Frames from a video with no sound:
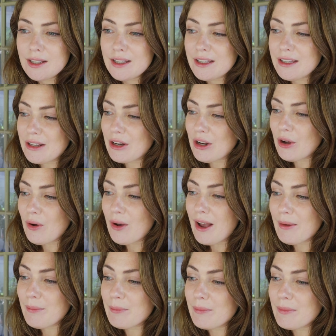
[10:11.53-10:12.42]
you know,
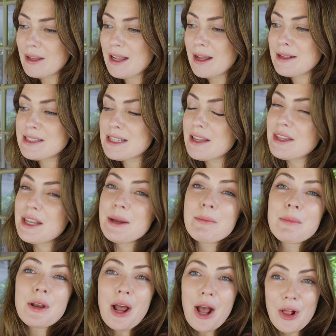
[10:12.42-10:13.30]
it's not that
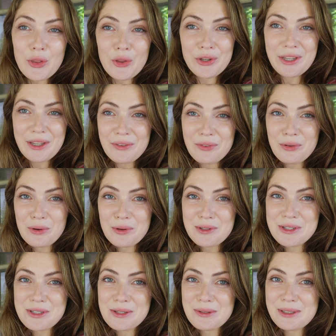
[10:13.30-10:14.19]
I'm not looking
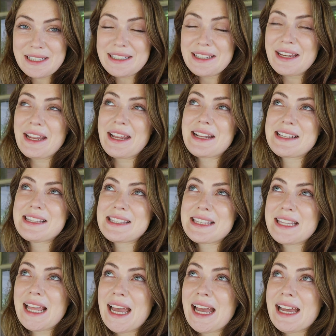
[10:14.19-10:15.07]
forward to it.
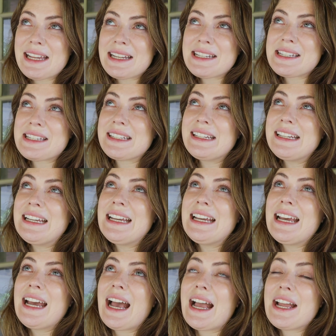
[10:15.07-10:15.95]
It's that
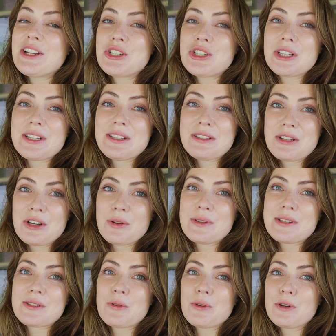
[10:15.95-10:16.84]
I just know
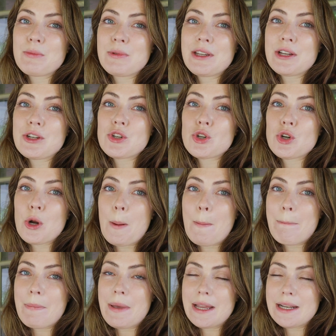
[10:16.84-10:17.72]
it's going to be a
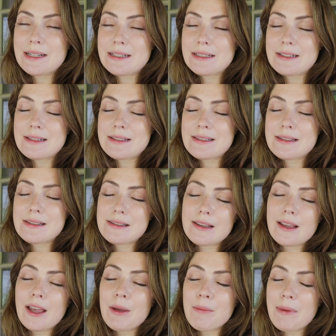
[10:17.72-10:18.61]
tremendous
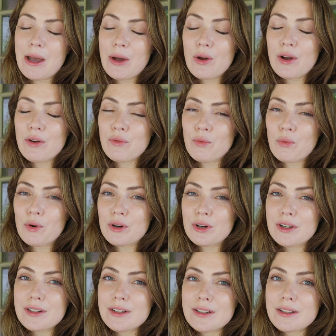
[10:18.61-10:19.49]
amount of
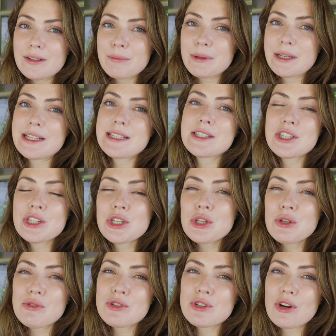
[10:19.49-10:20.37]
work because it's a
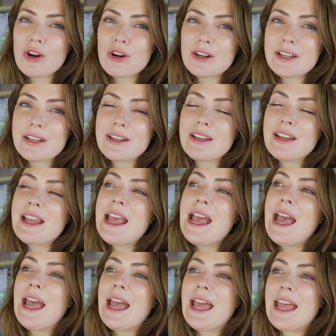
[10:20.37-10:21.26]
huge garden
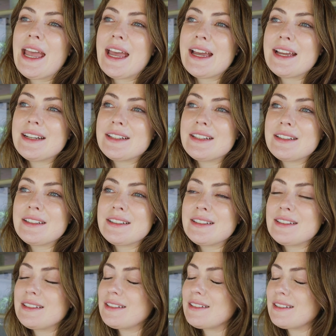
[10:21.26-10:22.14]
and
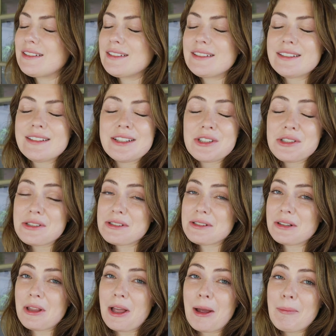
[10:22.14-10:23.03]
it's
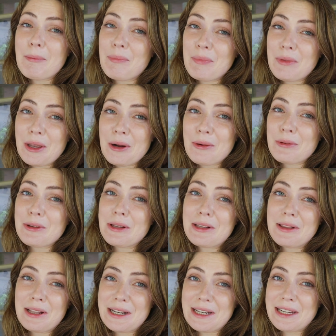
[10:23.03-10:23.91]
just a lot. I really
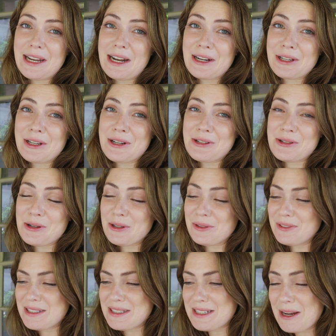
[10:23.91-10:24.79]
let it get out of control
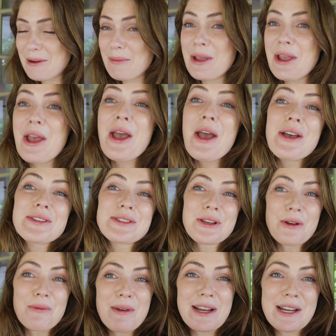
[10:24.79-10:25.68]
this time.
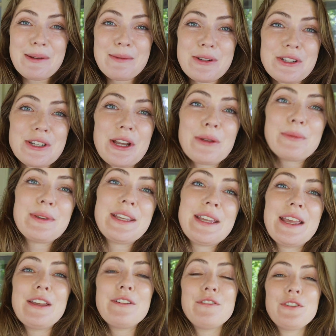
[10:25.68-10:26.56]
So my name is Shelby.
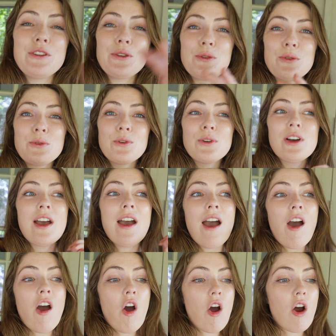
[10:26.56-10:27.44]
If you
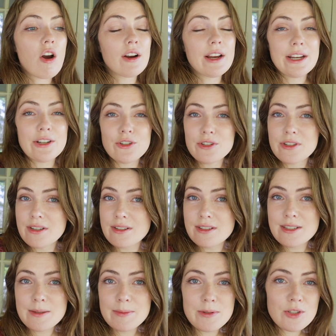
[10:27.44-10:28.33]
are interested in
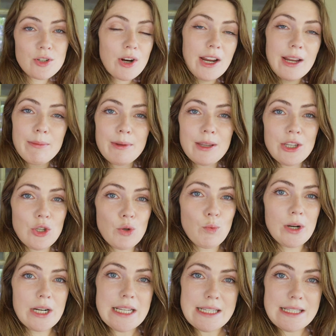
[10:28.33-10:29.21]
subscribing, you
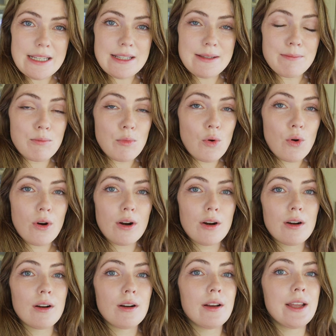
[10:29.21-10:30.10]
want to see
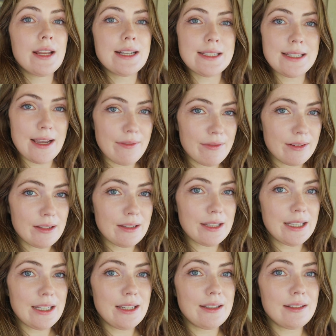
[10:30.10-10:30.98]
more,
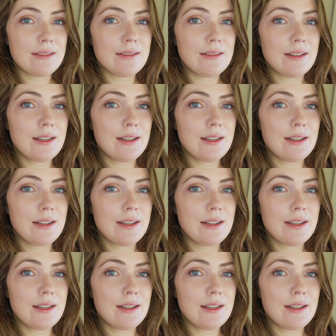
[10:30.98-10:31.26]
definitely,